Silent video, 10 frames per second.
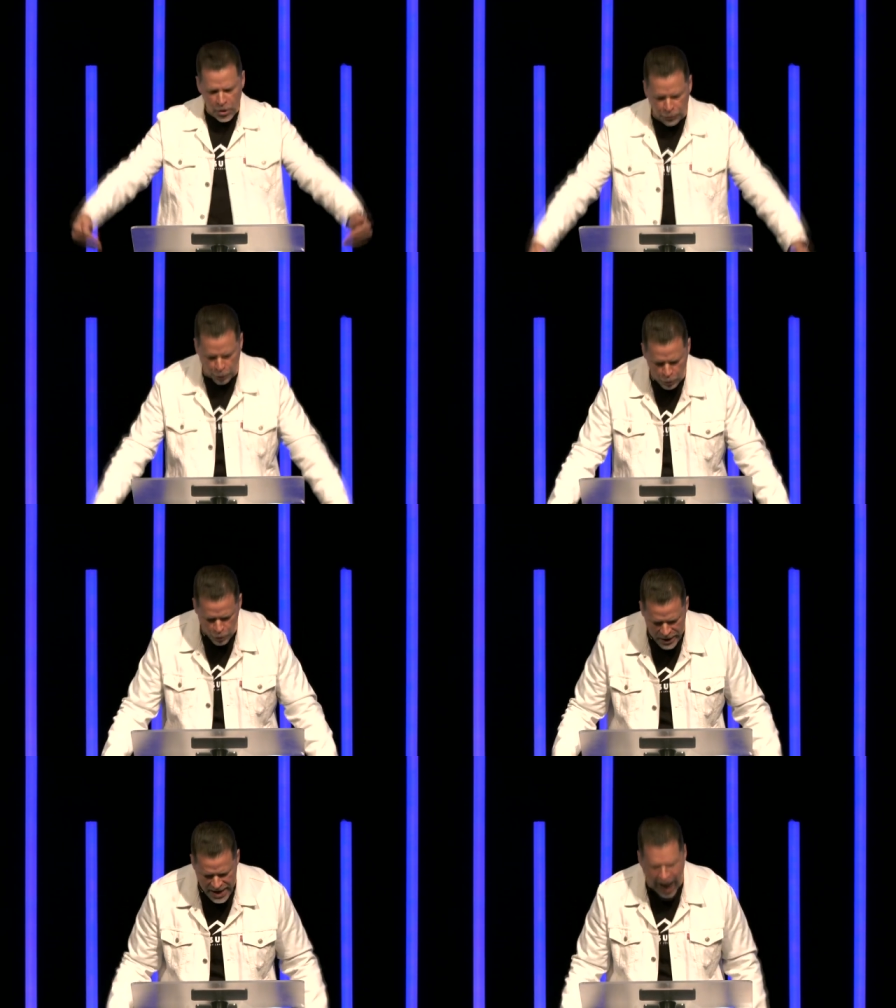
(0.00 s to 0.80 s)
to
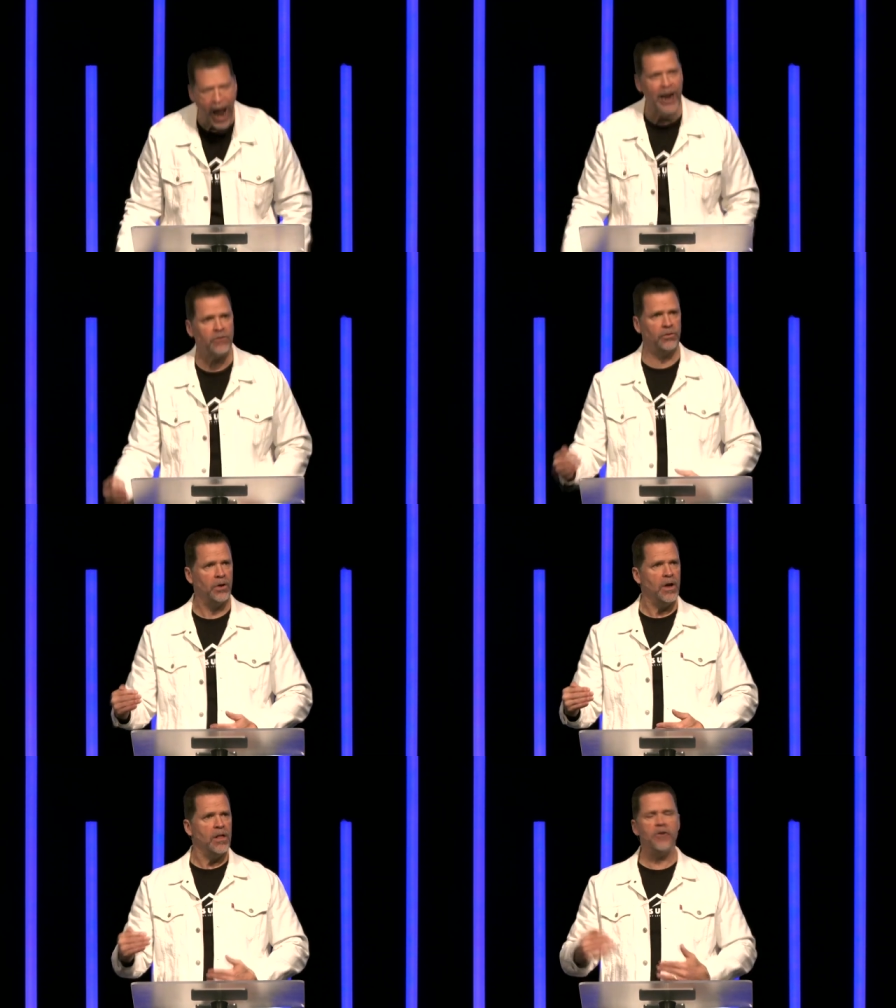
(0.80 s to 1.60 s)
react
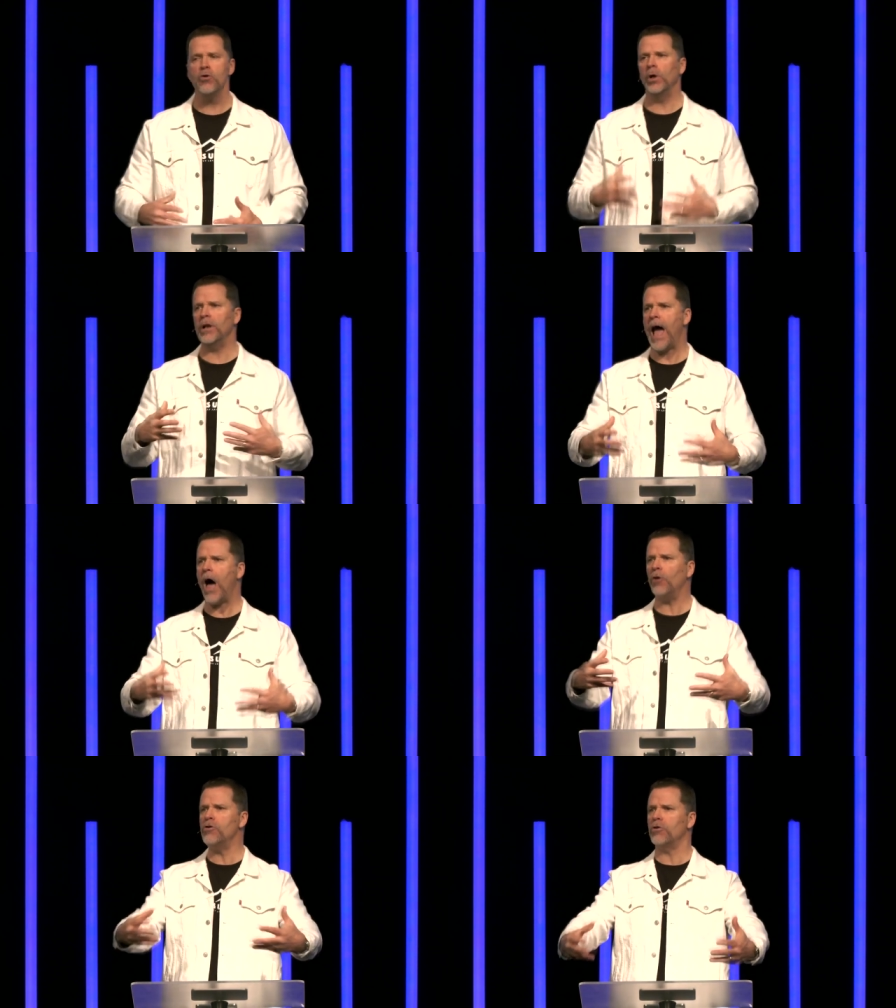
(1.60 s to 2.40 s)
that you
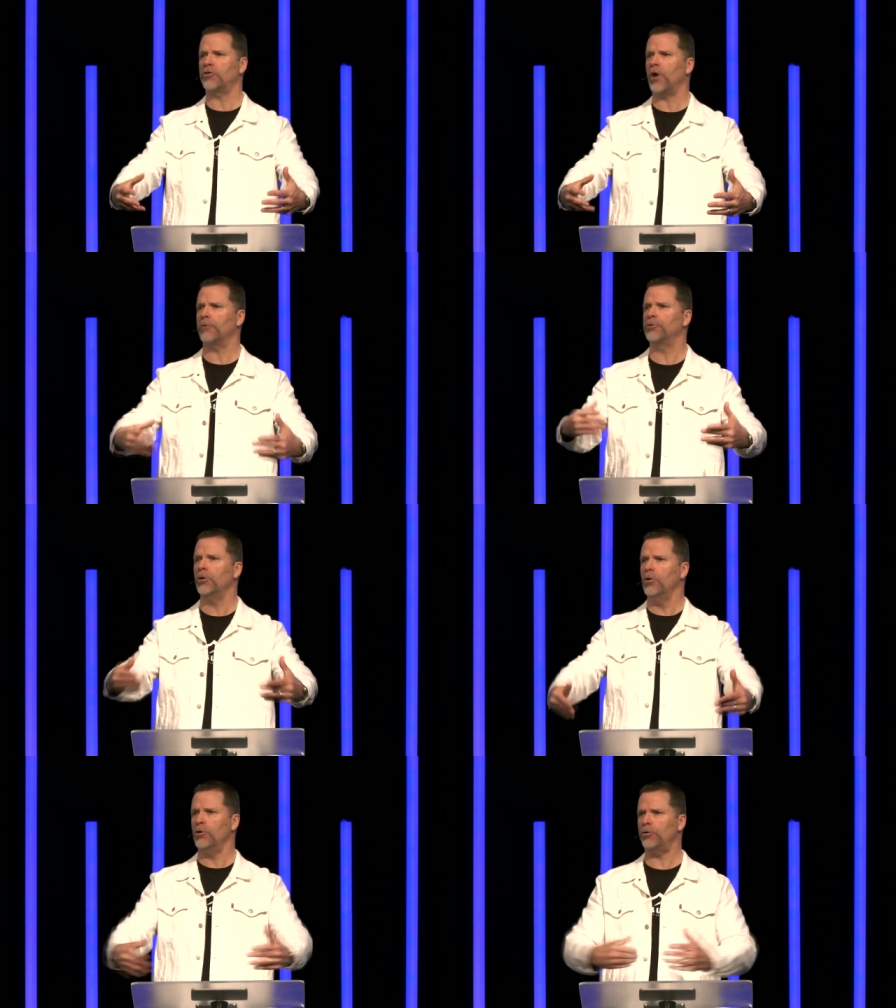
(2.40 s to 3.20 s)
allow yourself to
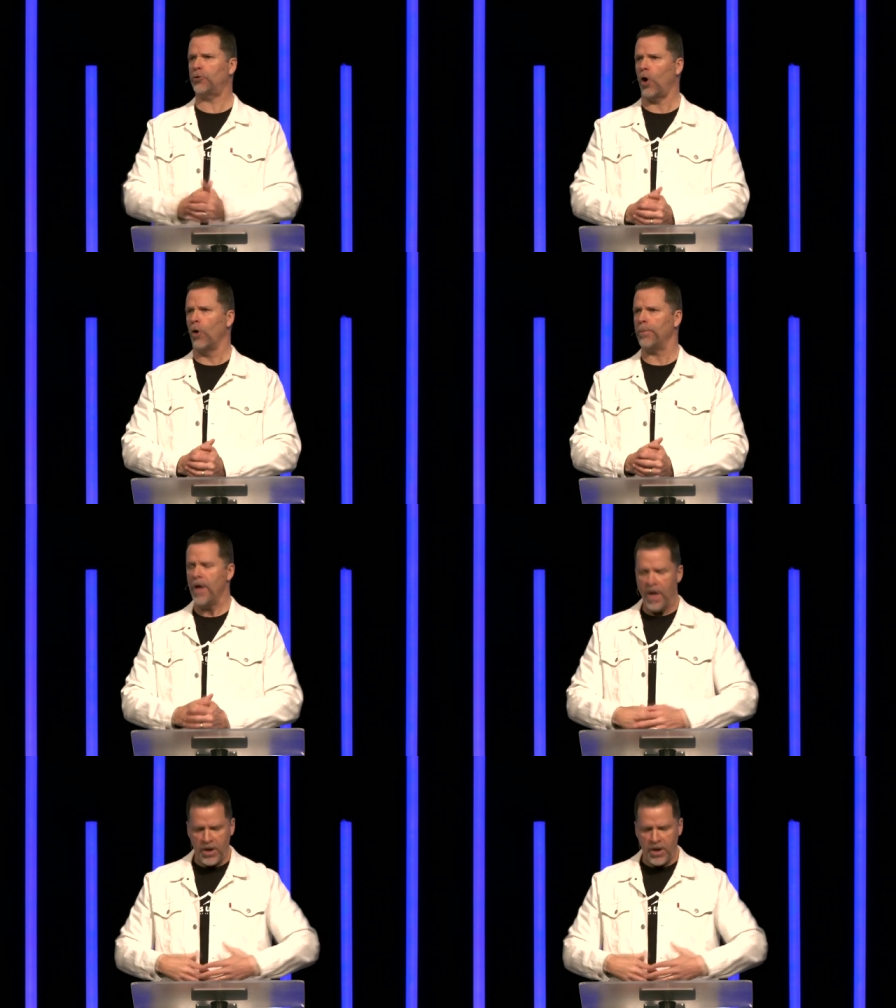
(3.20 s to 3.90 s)
lose hope,